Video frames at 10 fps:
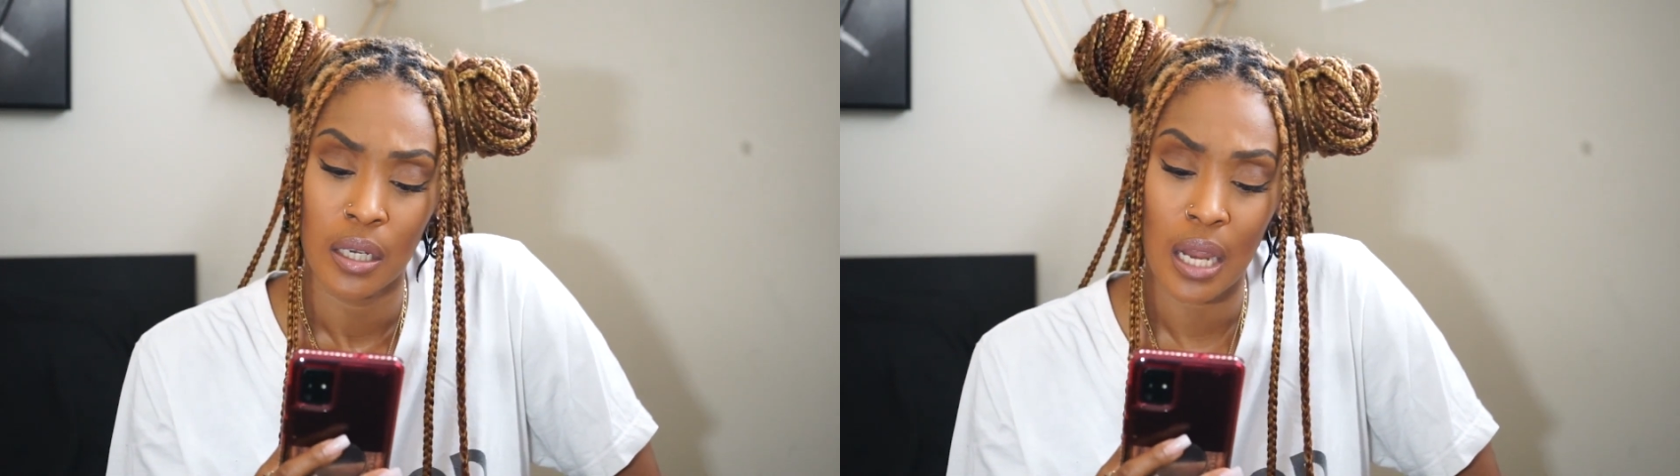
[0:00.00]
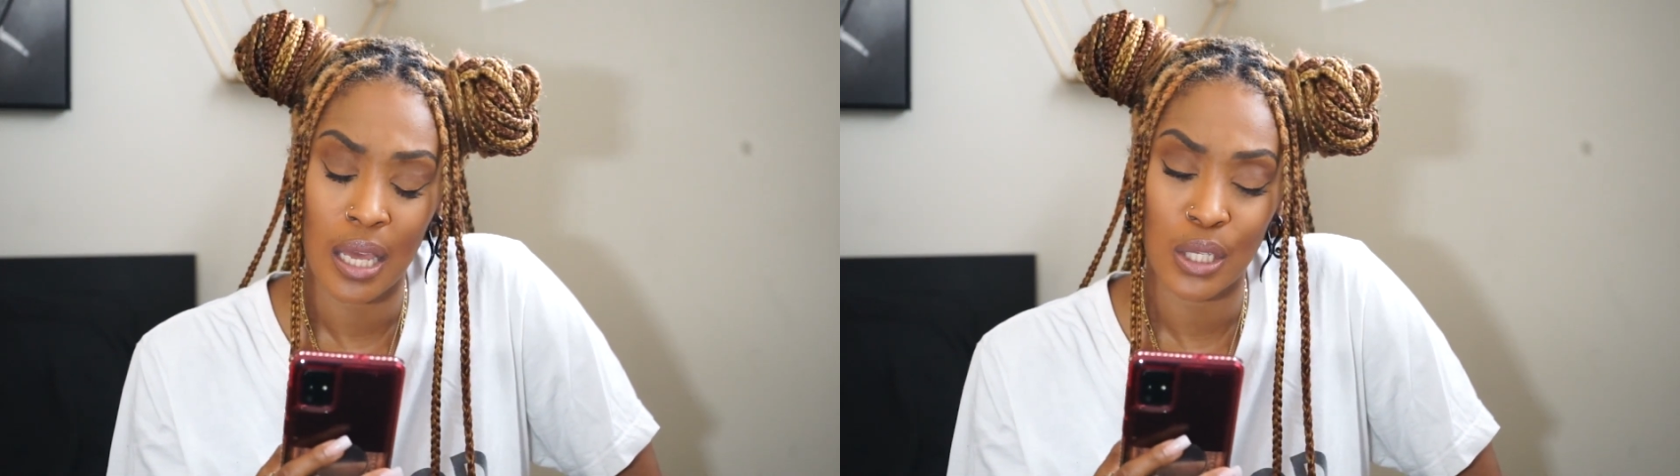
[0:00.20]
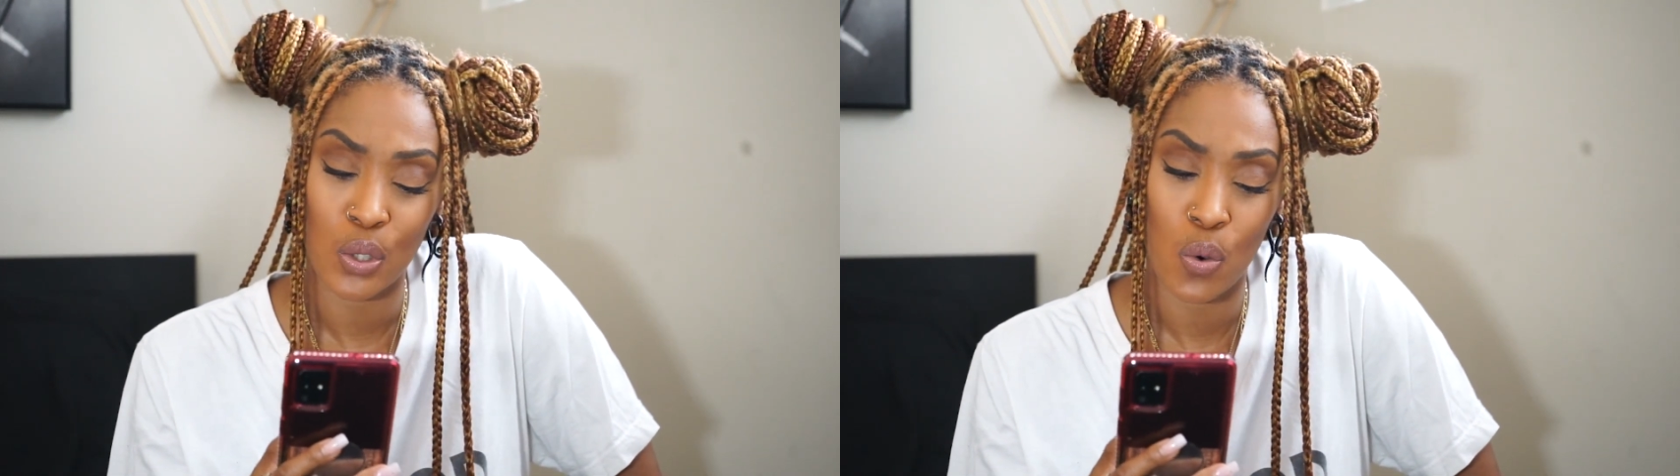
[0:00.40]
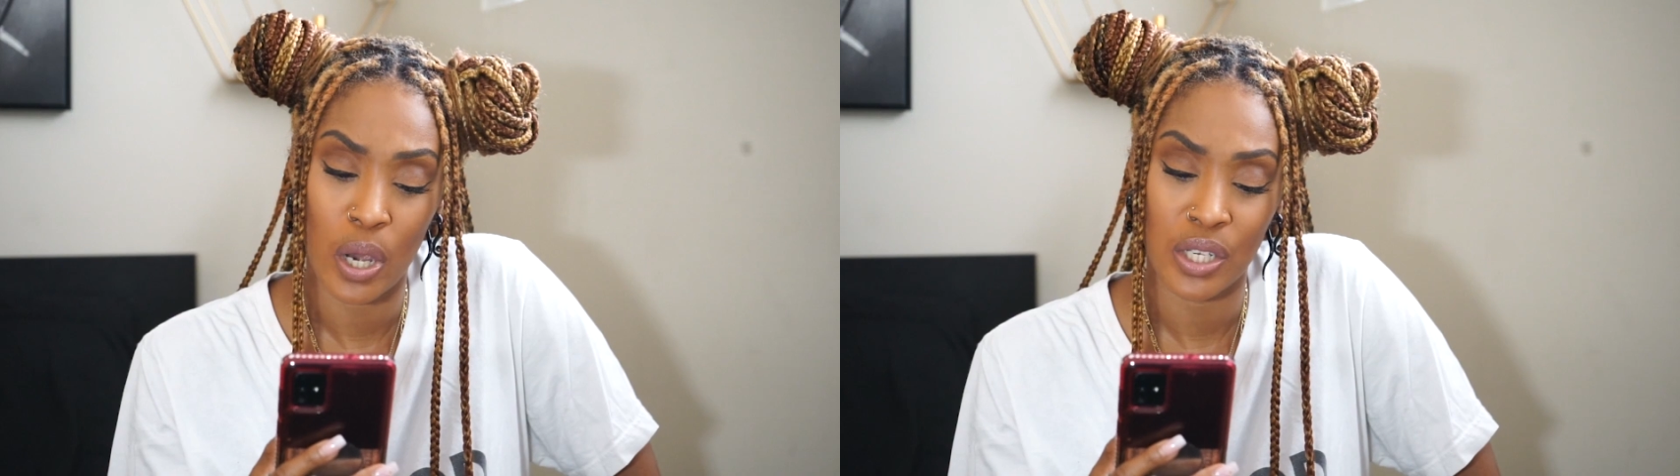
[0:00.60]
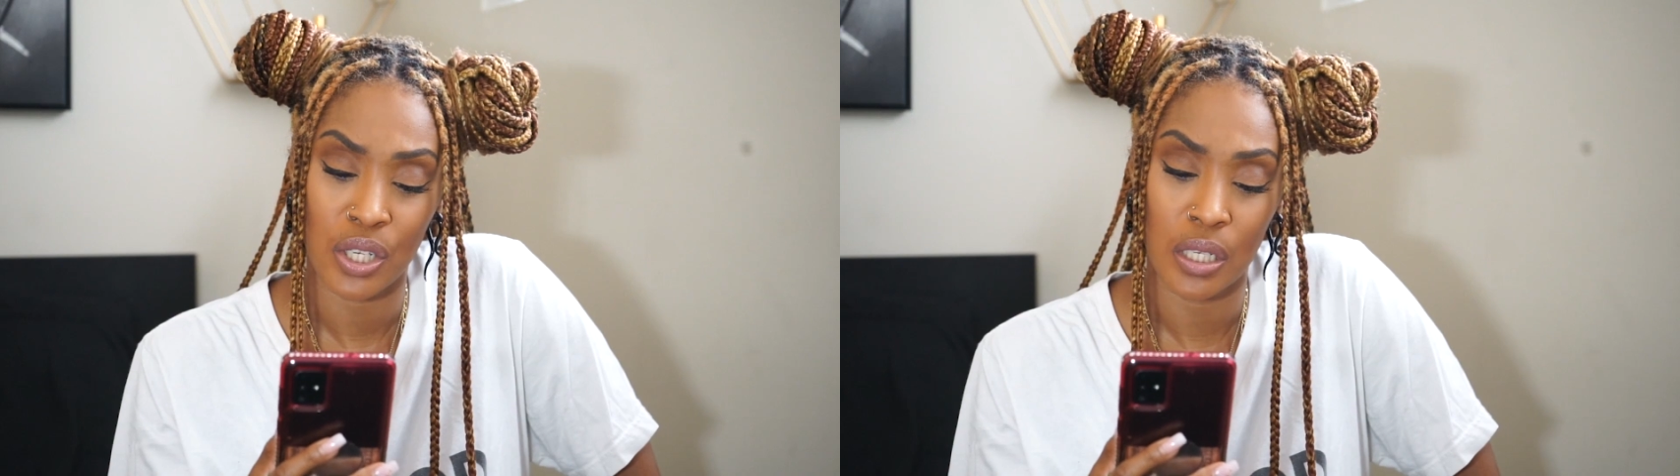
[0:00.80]
Next
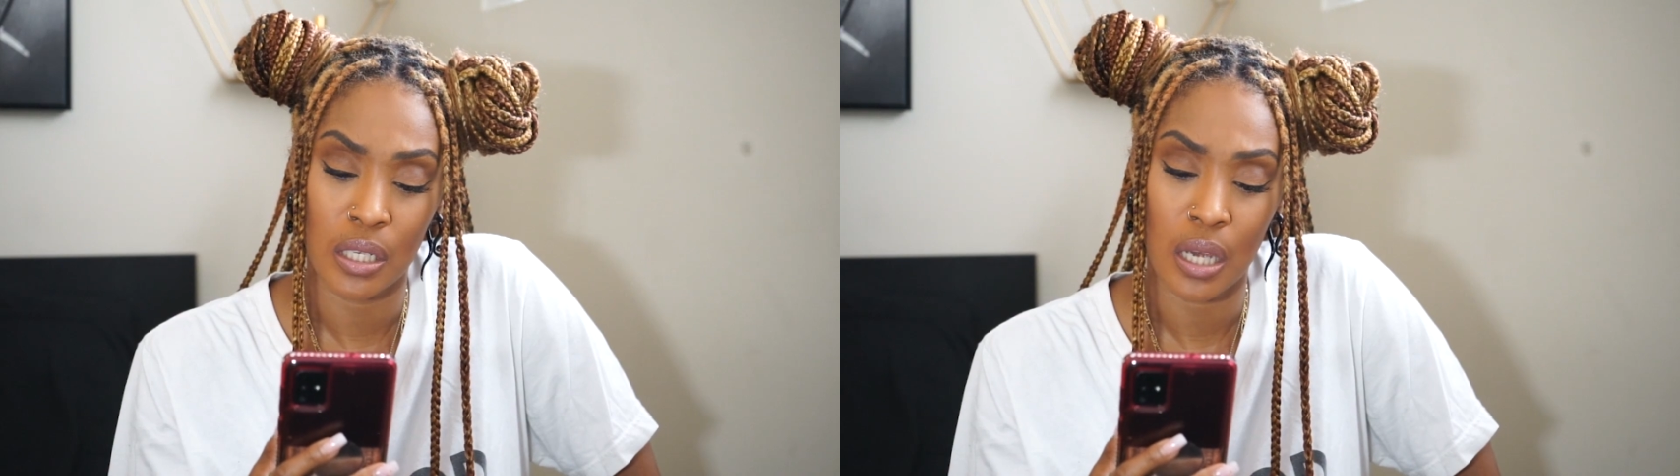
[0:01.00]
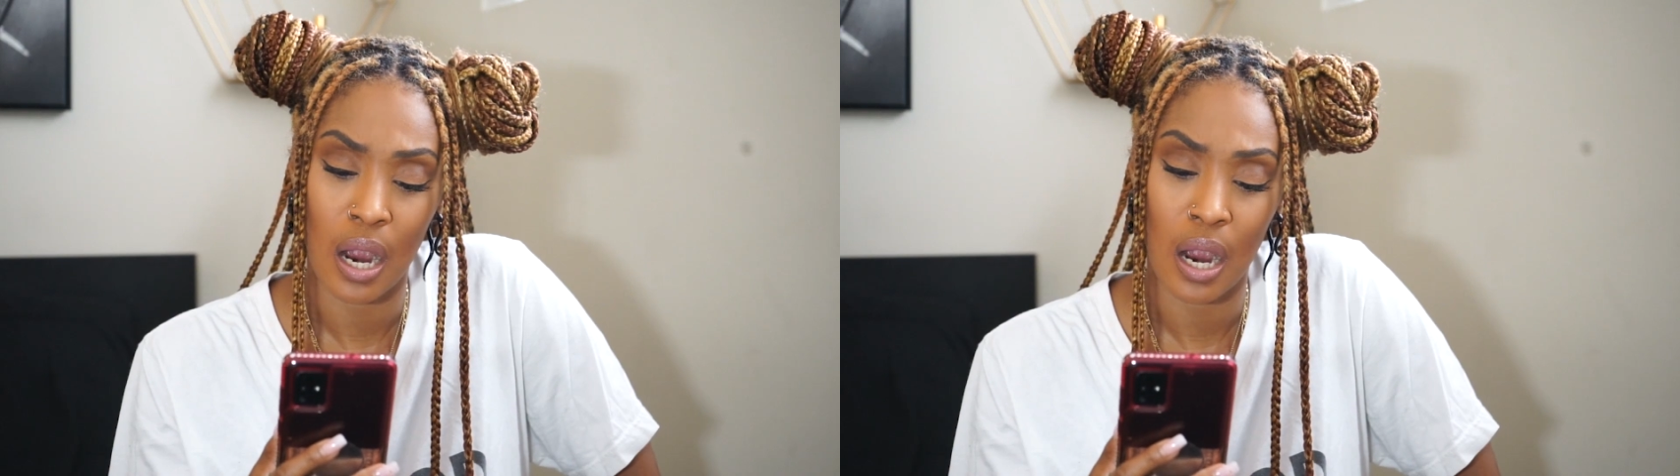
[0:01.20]
question.